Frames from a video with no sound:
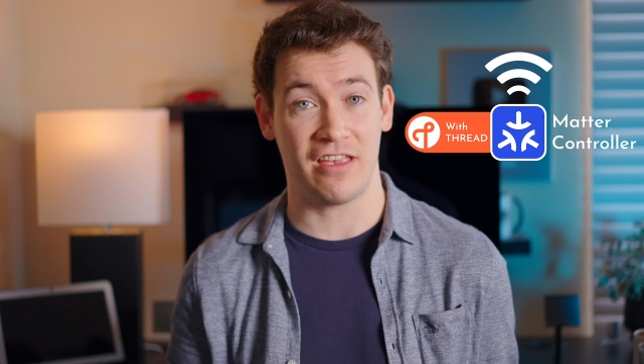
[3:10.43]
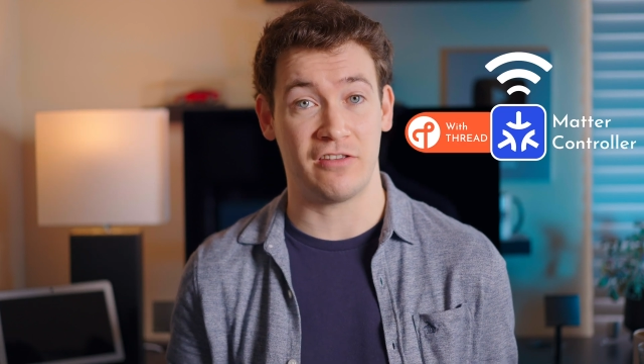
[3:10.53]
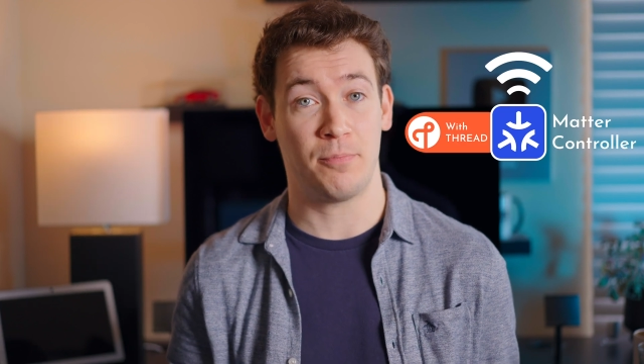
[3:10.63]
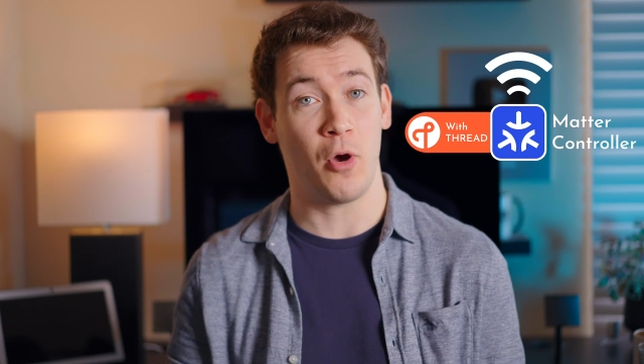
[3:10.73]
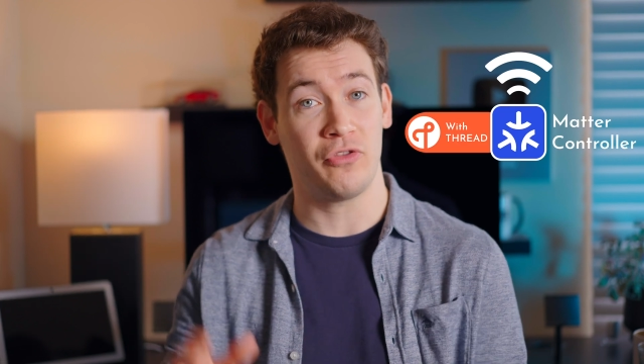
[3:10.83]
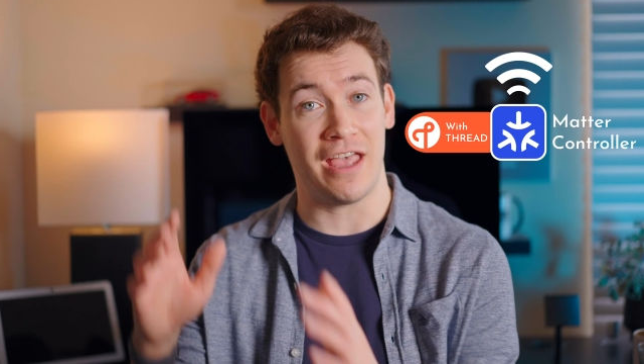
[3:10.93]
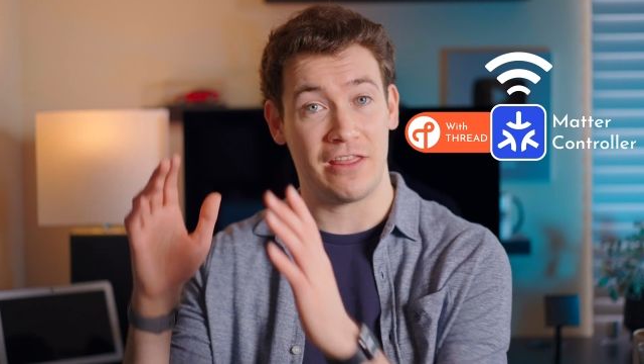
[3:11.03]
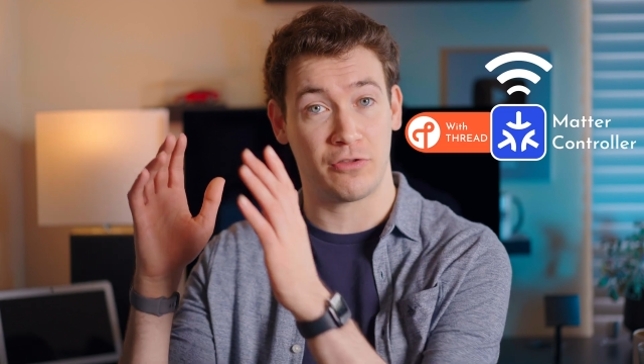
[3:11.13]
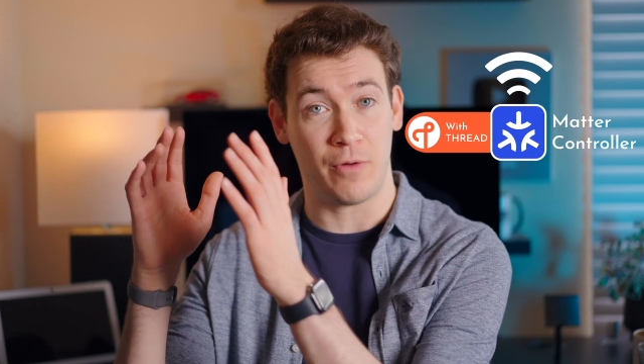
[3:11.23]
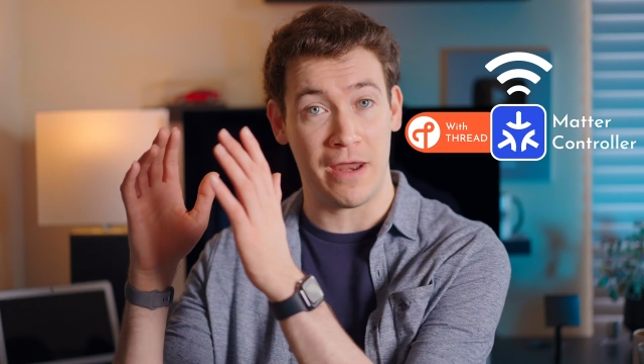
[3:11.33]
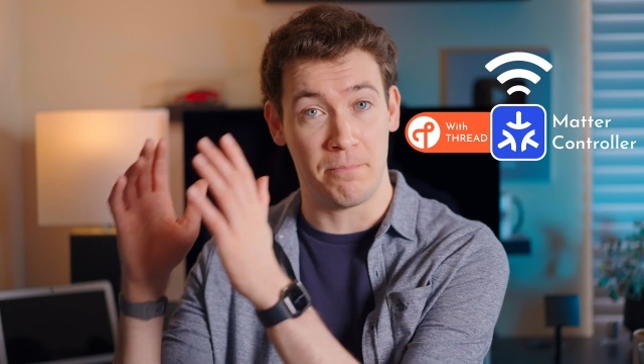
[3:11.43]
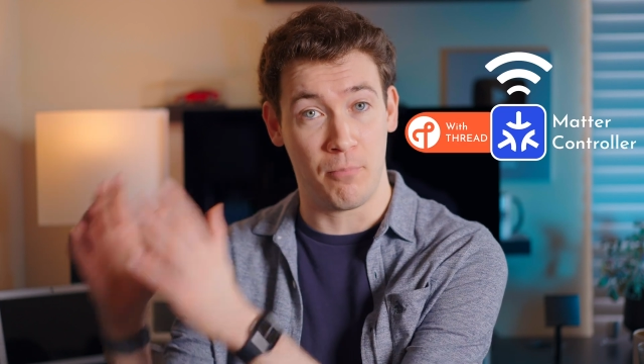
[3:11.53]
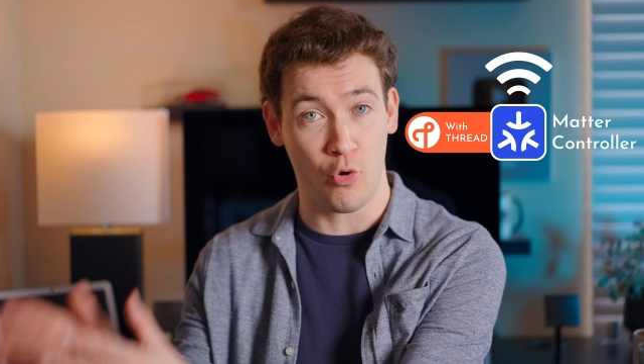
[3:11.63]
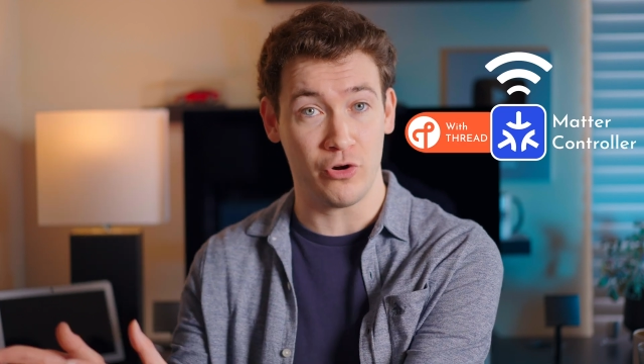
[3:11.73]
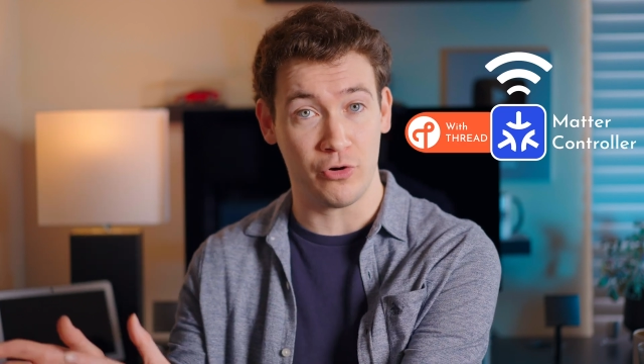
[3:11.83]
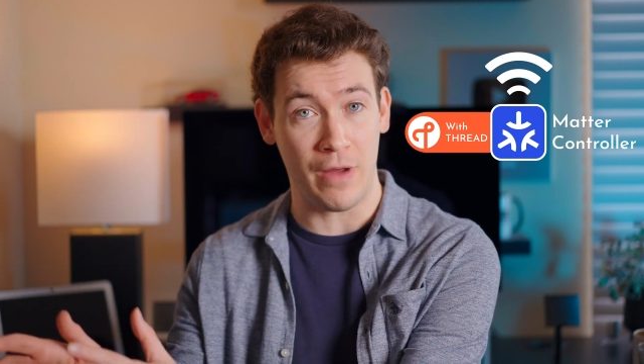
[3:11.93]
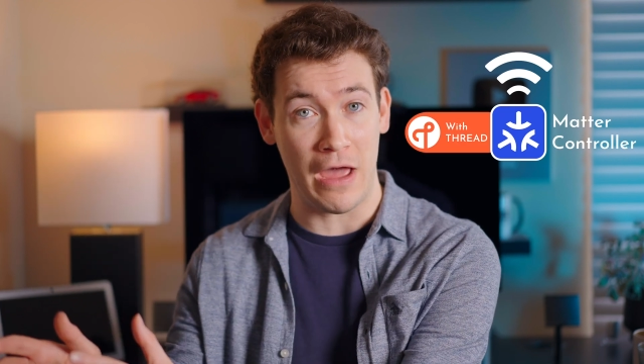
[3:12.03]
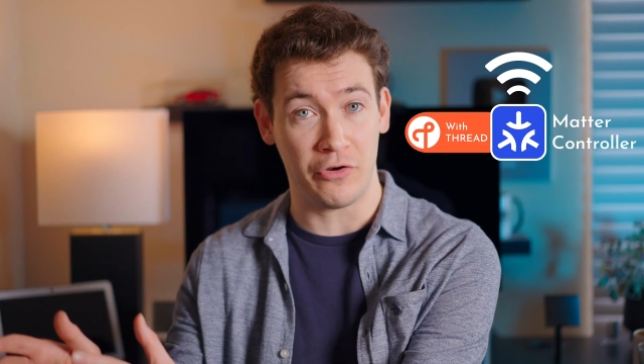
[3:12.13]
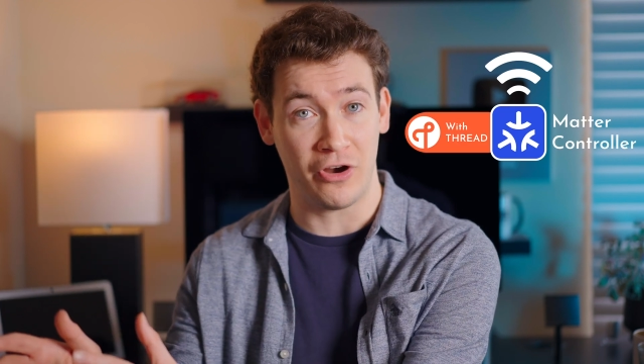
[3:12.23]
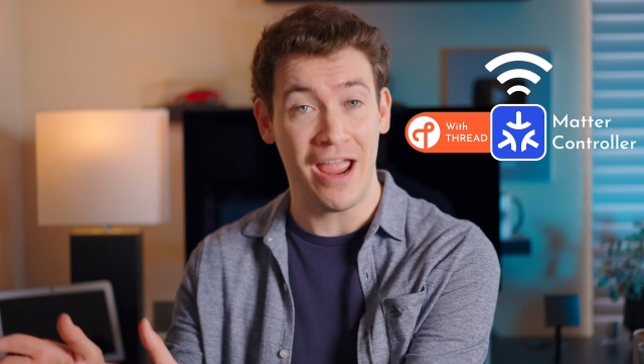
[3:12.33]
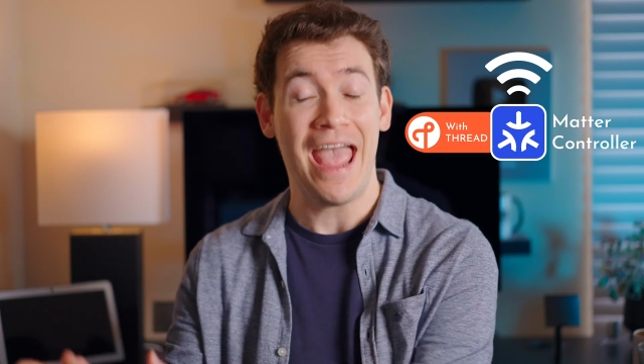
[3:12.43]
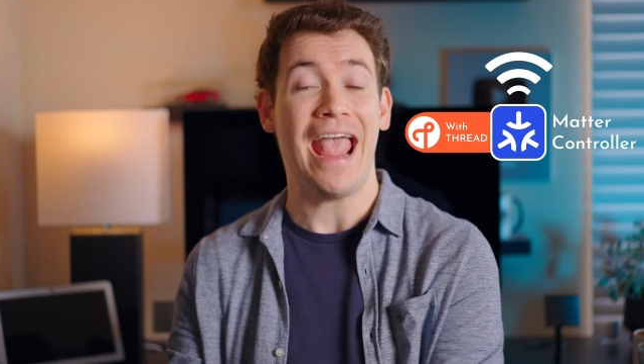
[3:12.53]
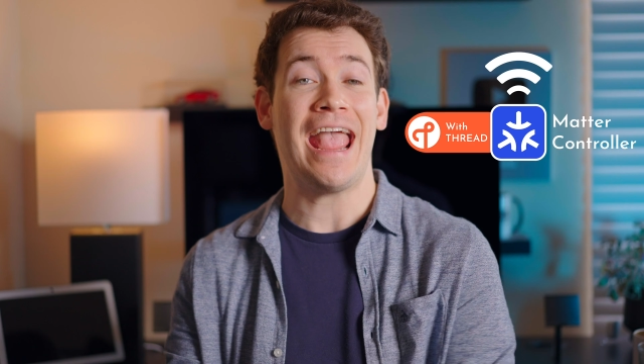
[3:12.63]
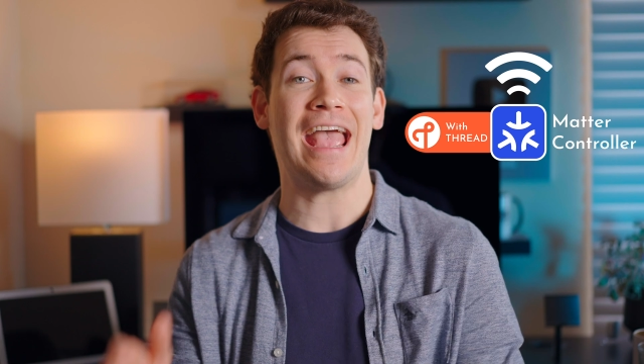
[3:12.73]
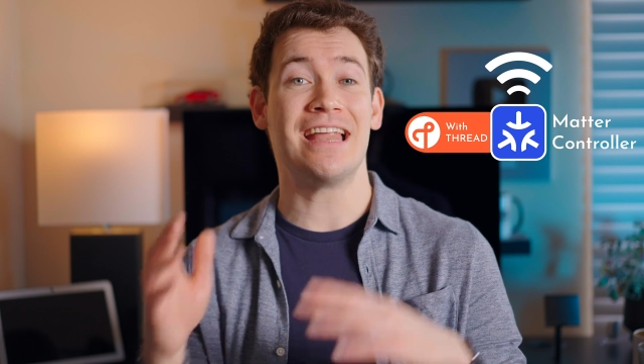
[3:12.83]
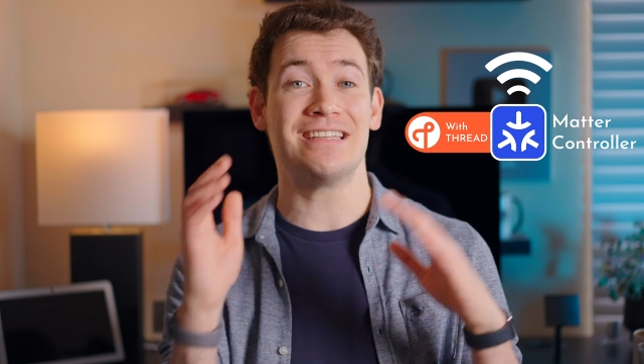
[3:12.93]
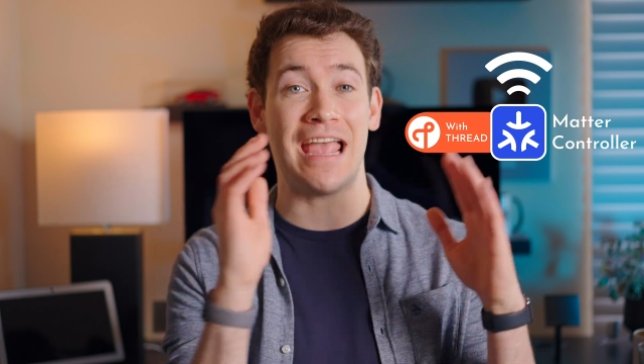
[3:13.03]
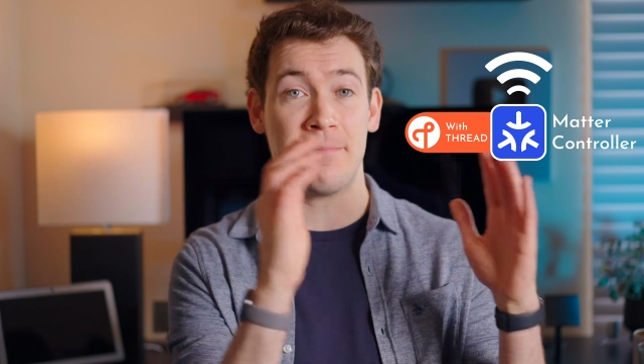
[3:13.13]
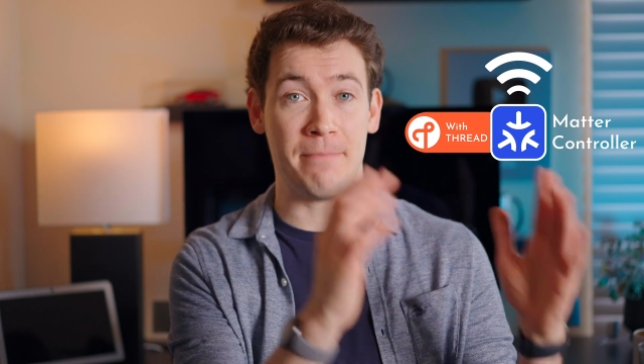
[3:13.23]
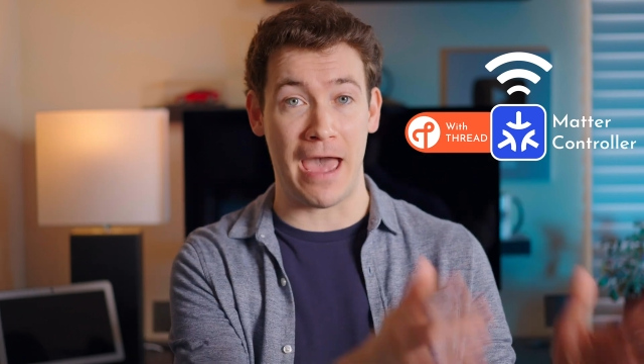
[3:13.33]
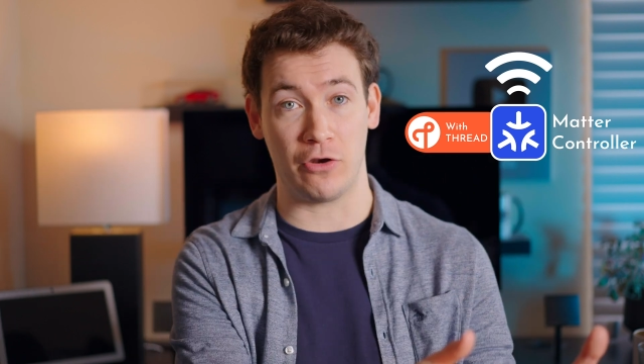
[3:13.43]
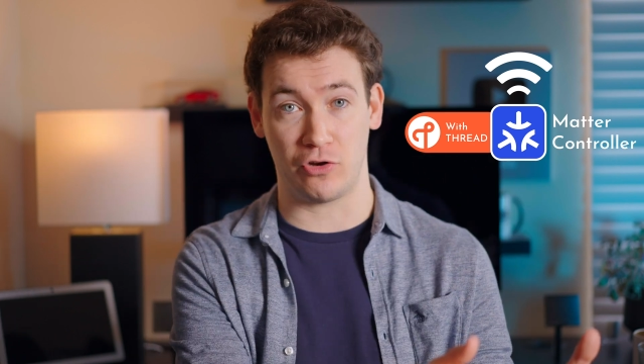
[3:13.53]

as both a thread border router and a Matter